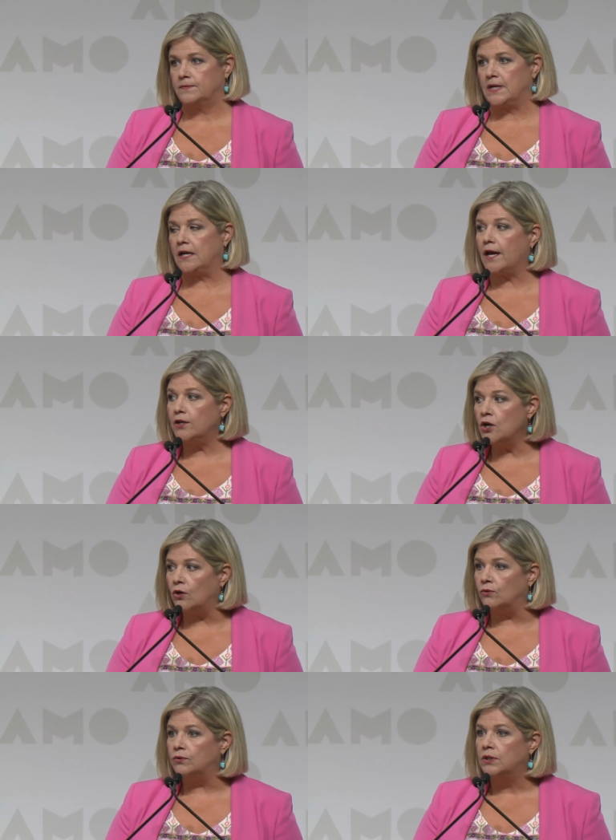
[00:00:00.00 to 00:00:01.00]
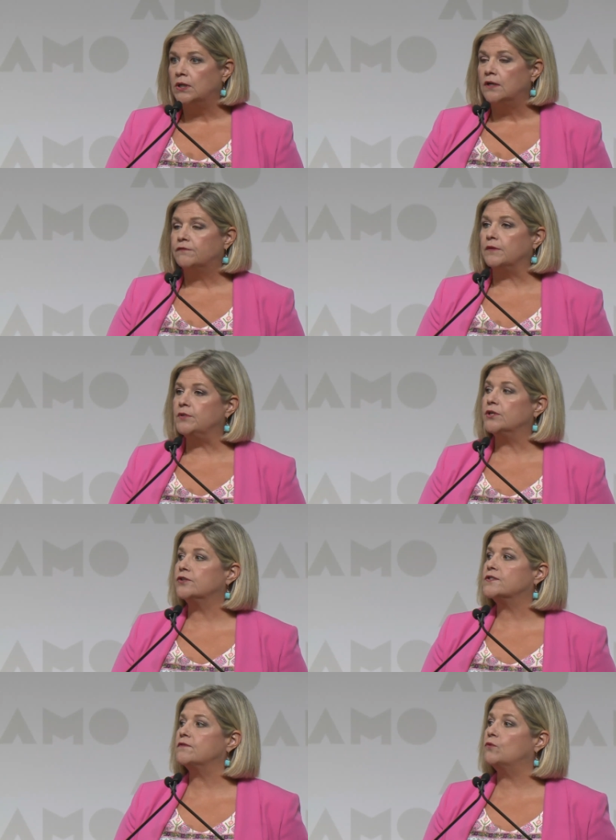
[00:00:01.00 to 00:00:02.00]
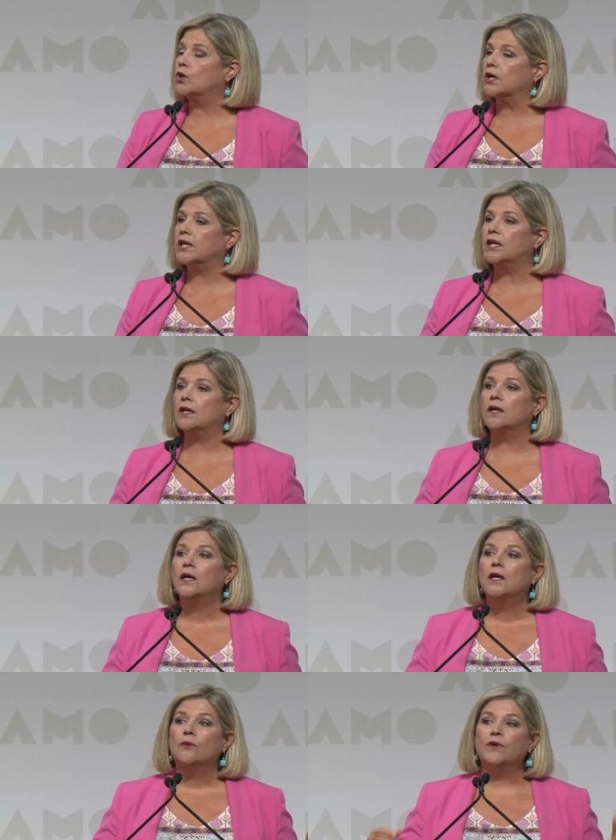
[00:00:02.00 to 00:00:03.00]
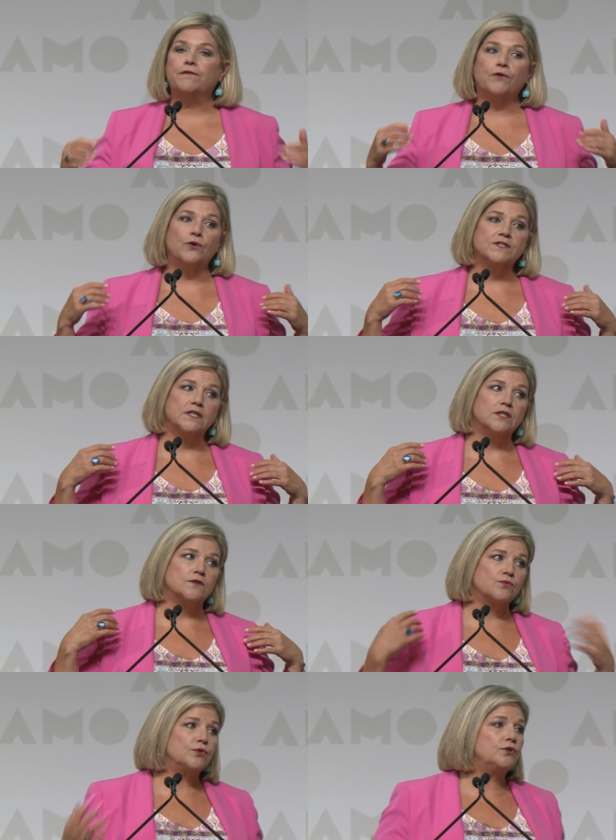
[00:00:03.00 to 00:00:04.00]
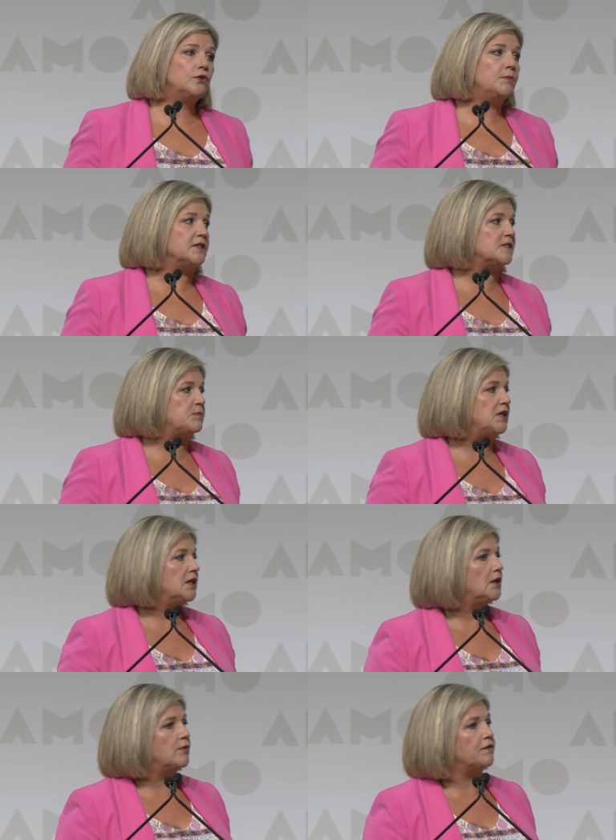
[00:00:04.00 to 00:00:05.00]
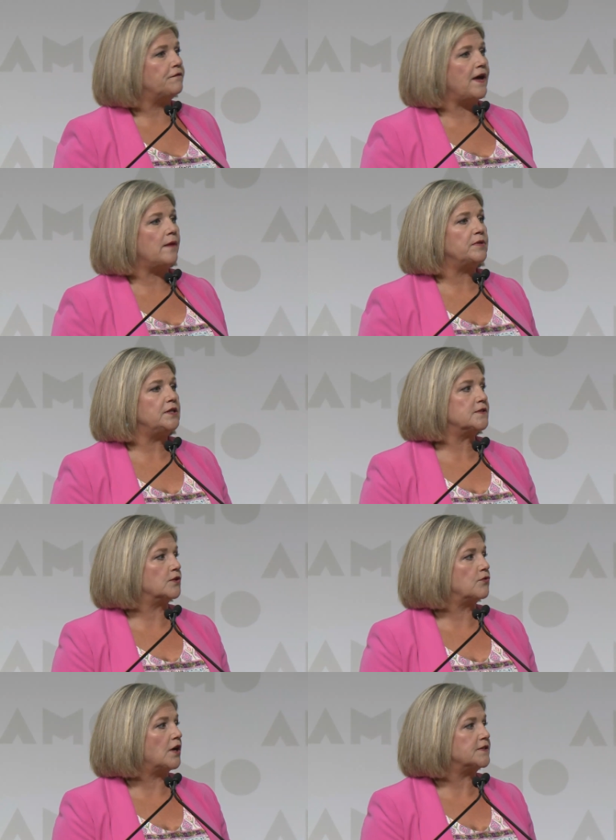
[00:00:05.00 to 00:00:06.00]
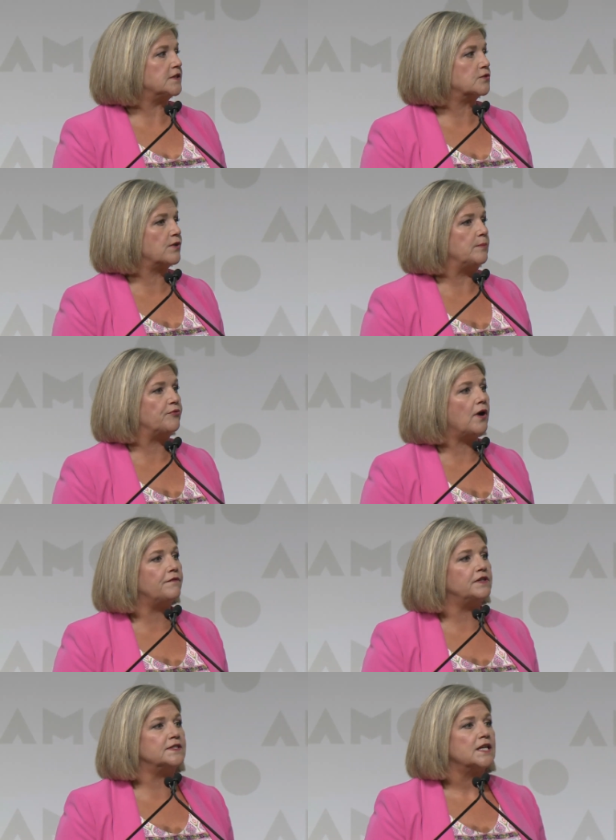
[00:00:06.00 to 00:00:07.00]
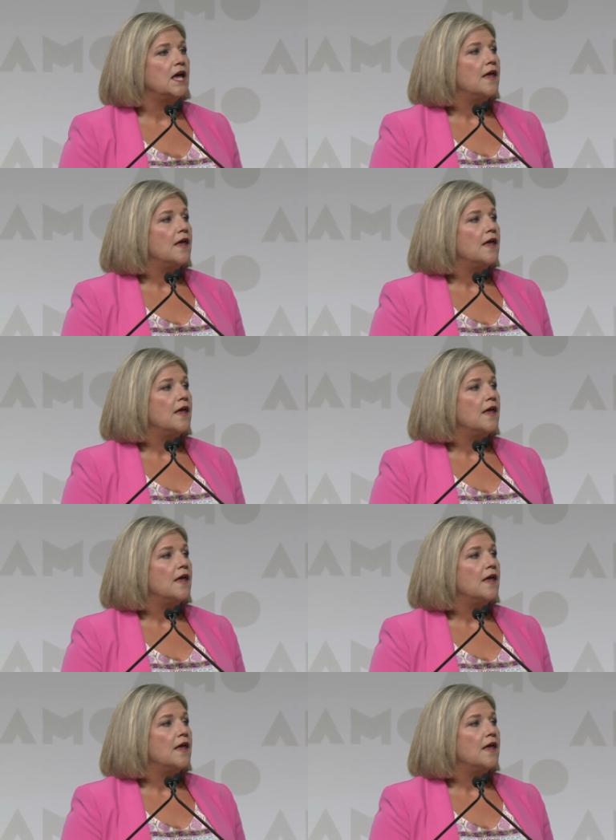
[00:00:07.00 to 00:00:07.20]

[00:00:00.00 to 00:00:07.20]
And I know from years of working with folks in this room and speaking with families across this great province